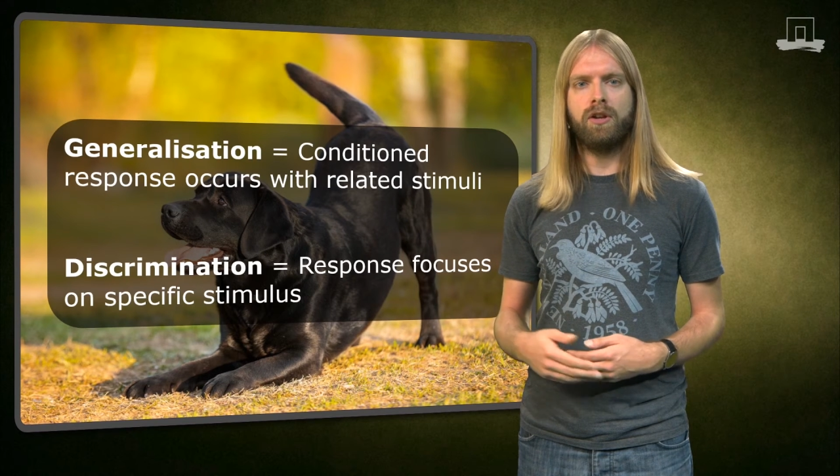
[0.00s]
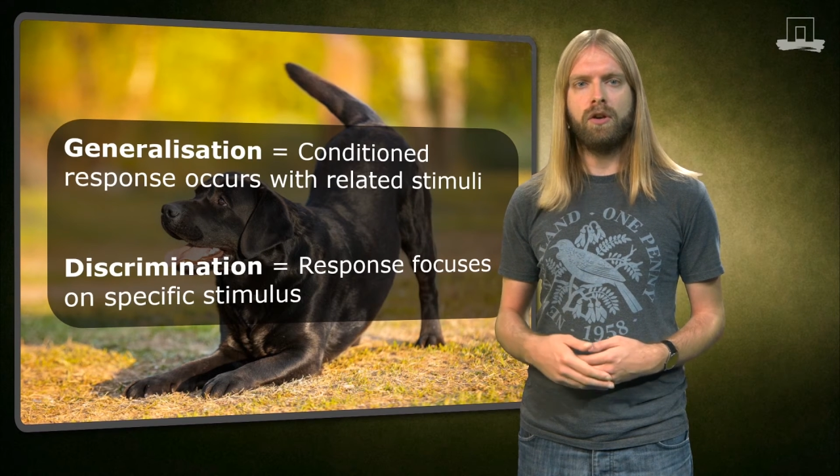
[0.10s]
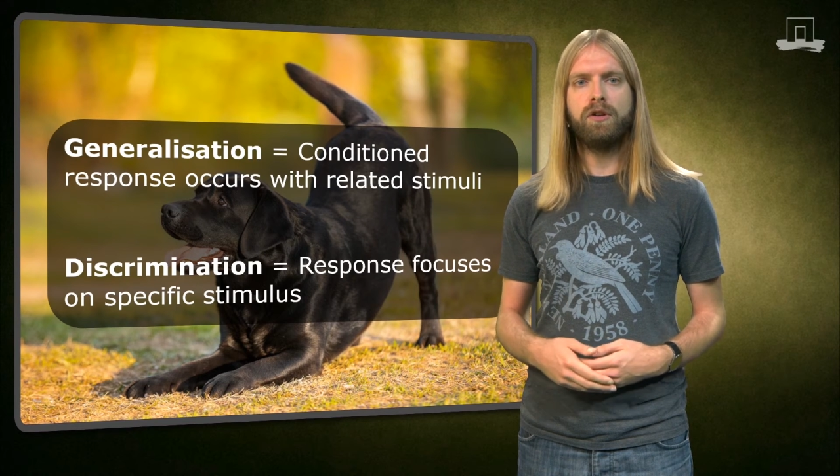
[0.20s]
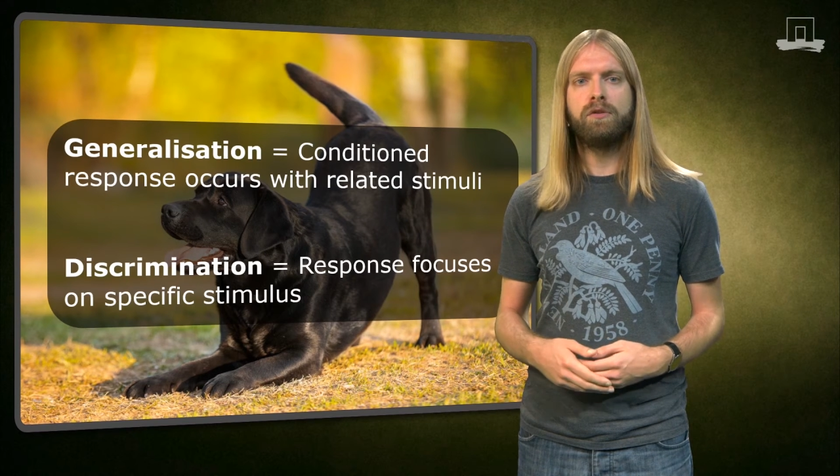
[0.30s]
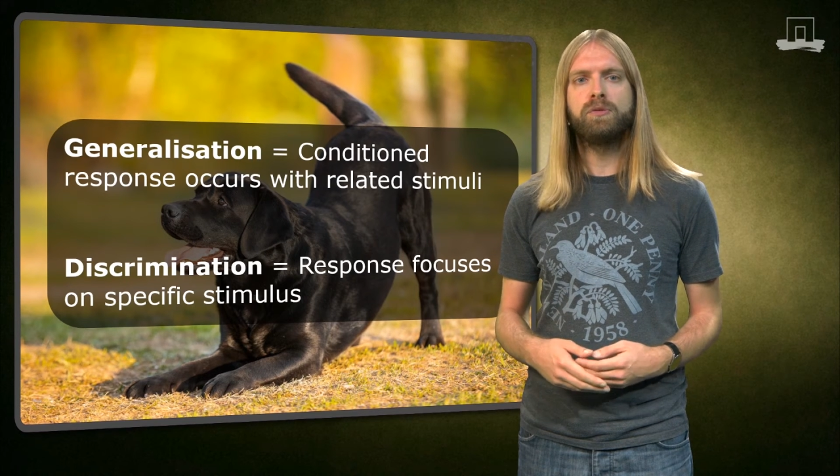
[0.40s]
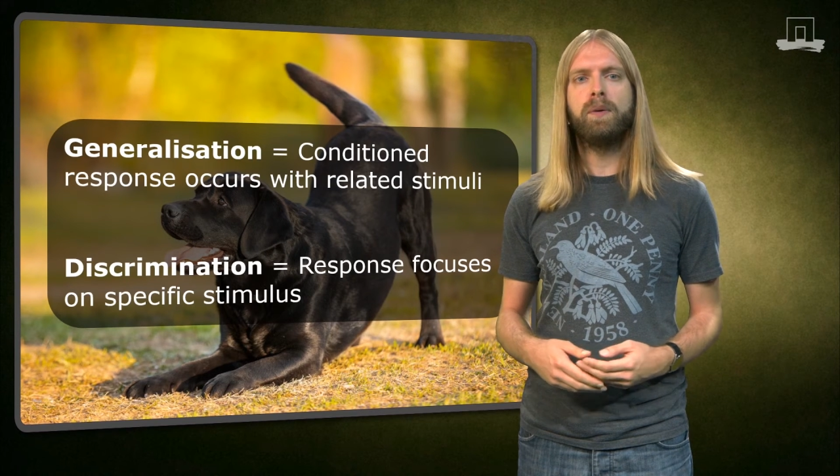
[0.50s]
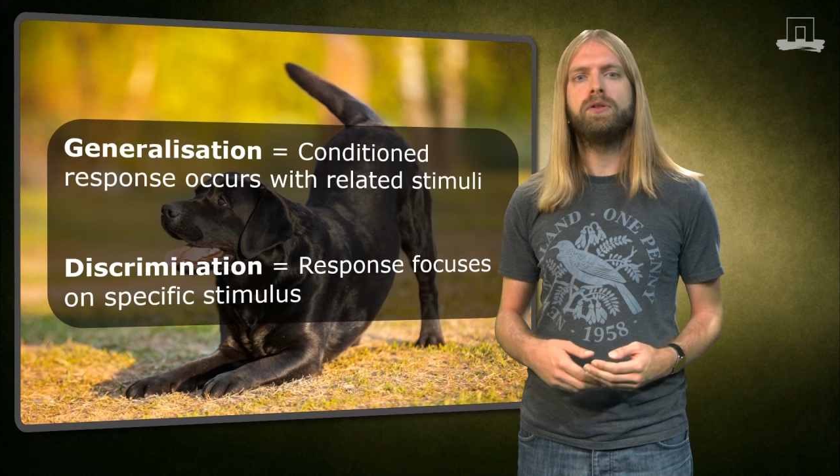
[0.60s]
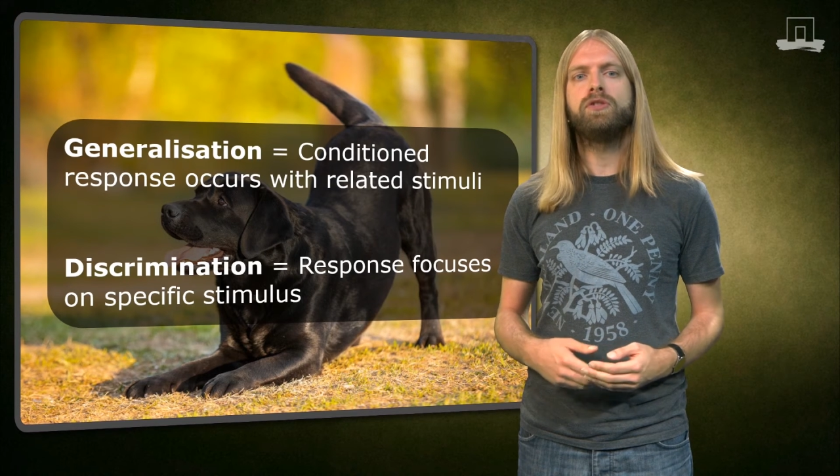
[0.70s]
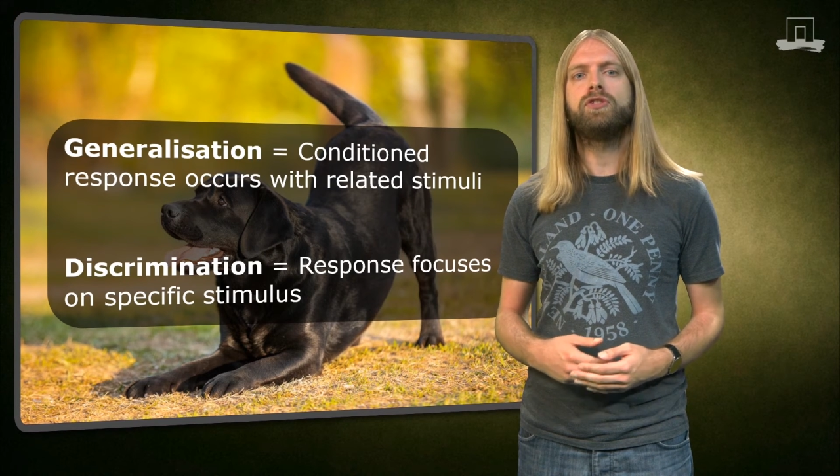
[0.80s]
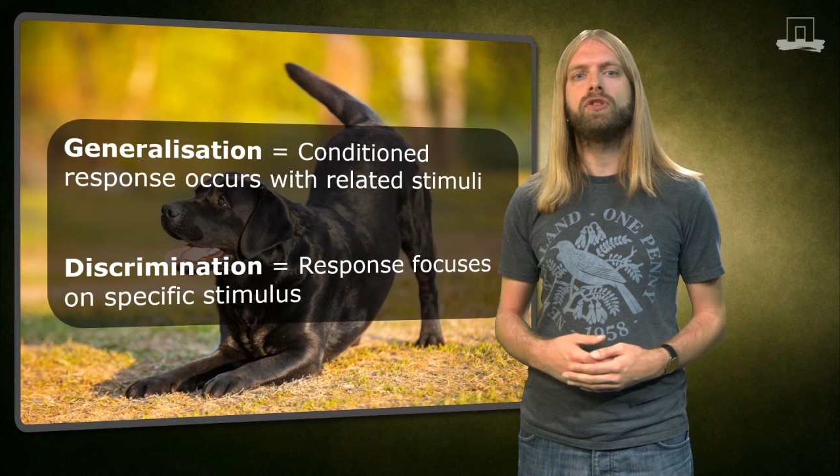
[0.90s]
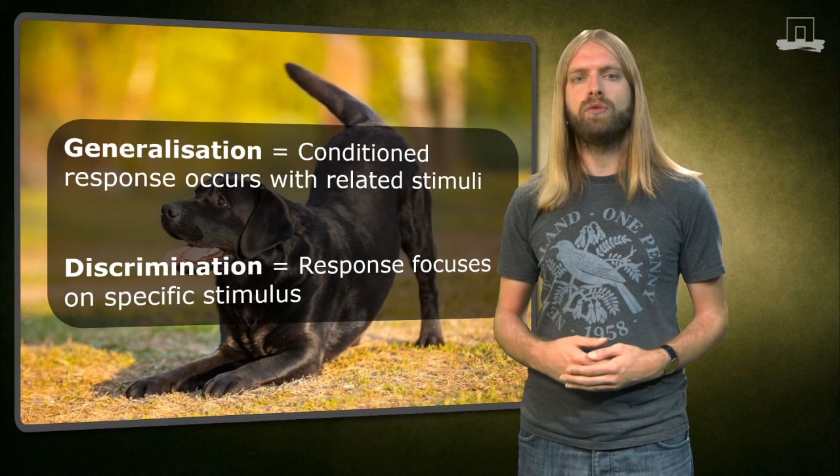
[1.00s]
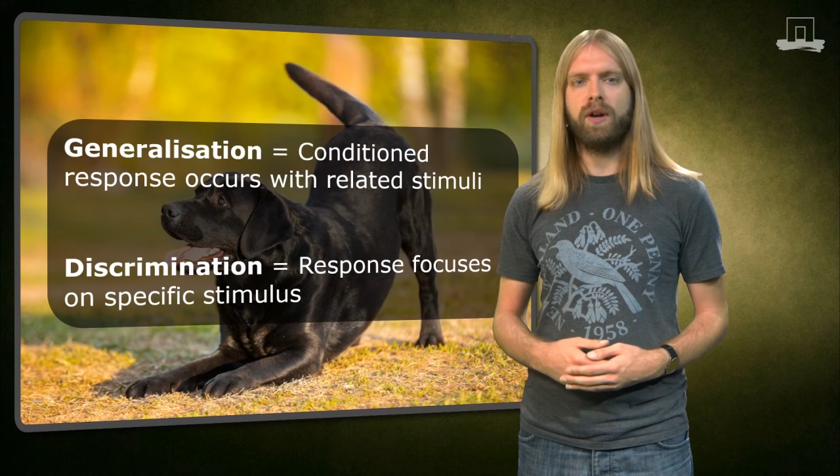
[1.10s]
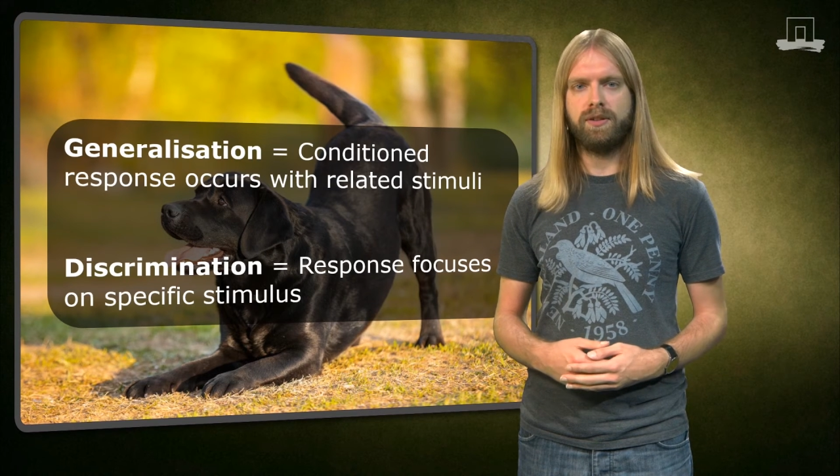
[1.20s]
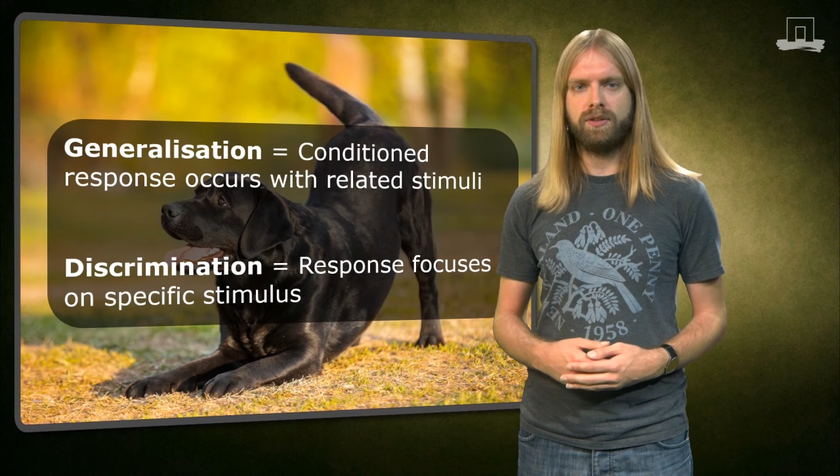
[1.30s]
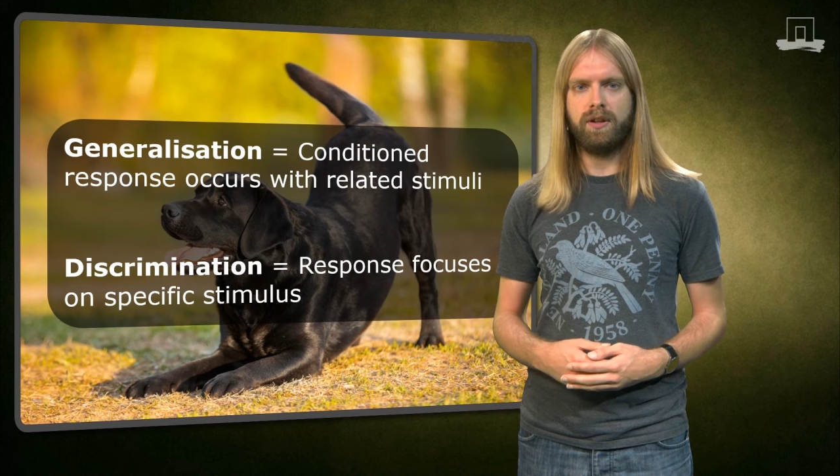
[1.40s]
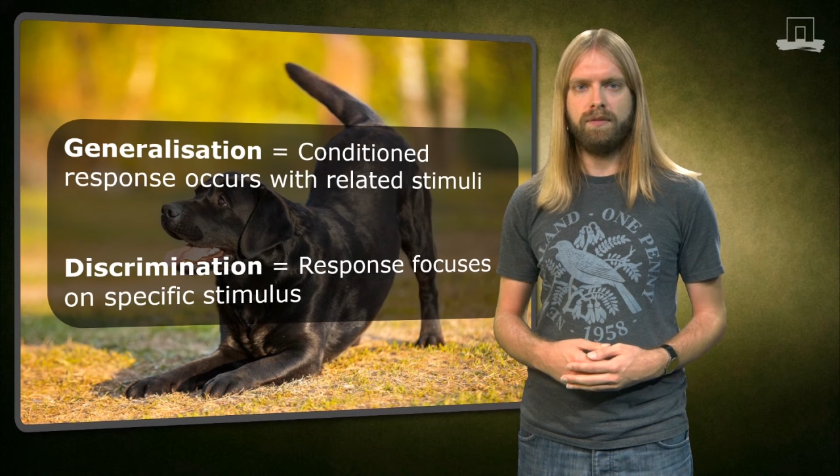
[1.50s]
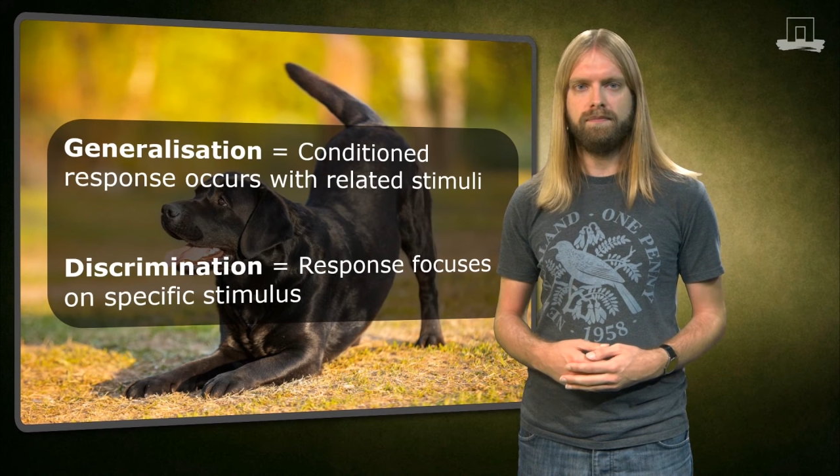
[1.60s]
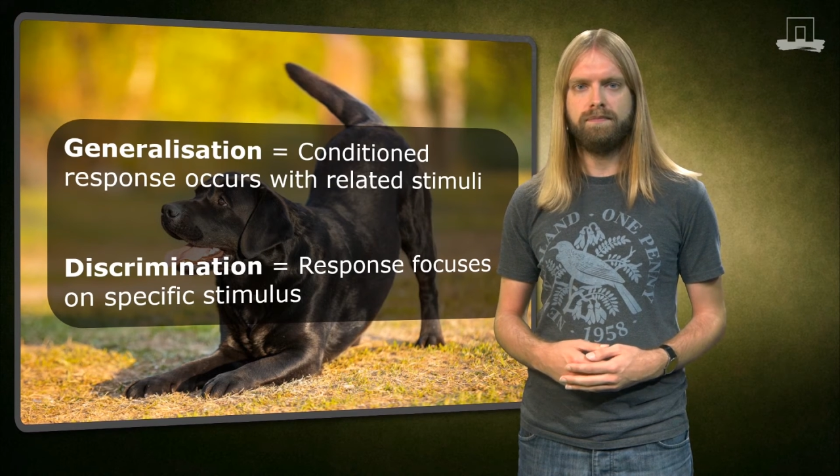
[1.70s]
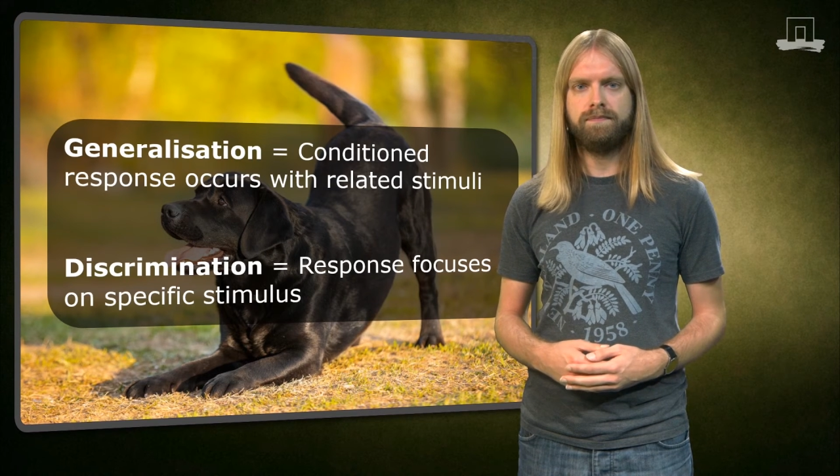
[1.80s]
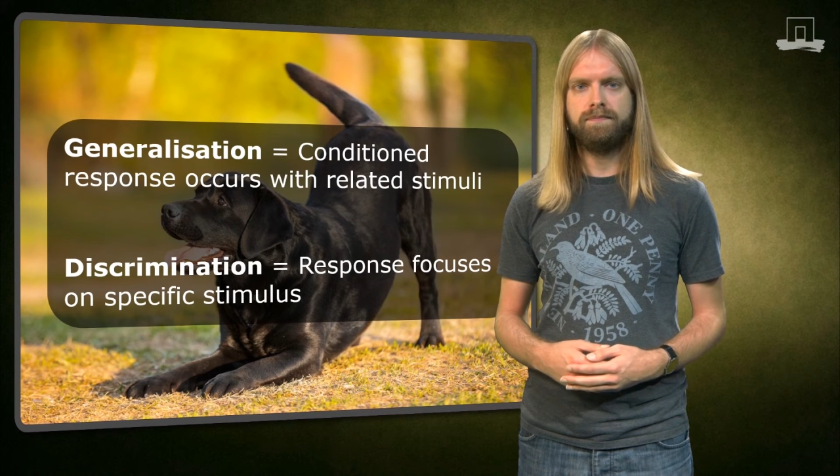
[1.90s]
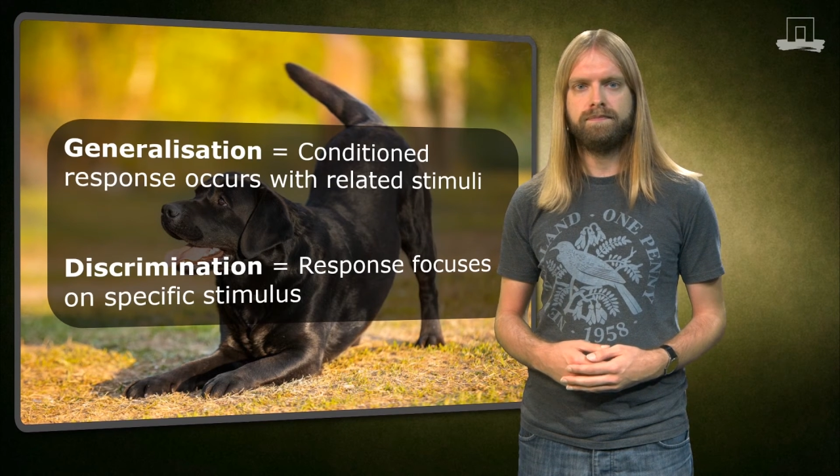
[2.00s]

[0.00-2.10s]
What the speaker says: and only respond to the right tone.